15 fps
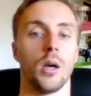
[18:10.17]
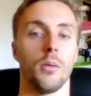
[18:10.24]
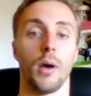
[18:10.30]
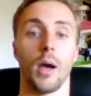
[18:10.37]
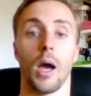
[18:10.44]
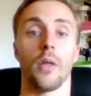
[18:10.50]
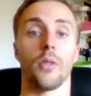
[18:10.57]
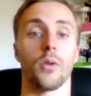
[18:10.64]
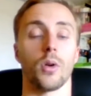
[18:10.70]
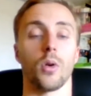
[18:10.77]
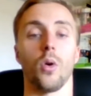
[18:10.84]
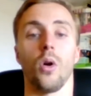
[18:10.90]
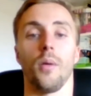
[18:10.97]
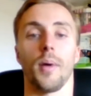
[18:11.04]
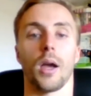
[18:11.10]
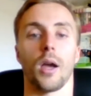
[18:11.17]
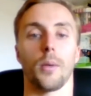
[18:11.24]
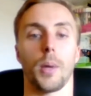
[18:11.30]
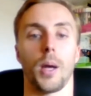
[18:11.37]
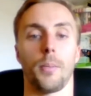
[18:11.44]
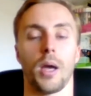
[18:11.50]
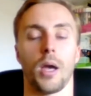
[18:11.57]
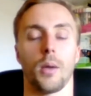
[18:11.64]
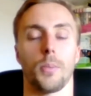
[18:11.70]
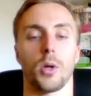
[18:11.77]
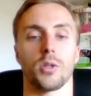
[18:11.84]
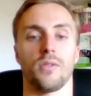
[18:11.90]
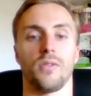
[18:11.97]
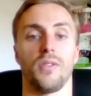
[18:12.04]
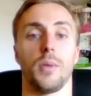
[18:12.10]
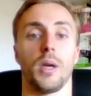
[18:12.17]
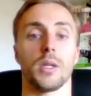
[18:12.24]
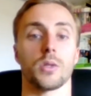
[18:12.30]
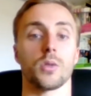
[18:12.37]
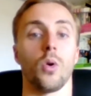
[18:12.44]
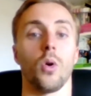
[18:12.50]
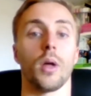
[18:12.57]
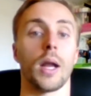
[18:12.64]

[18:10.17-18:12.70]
my other goal, my hypertrophy-based goal?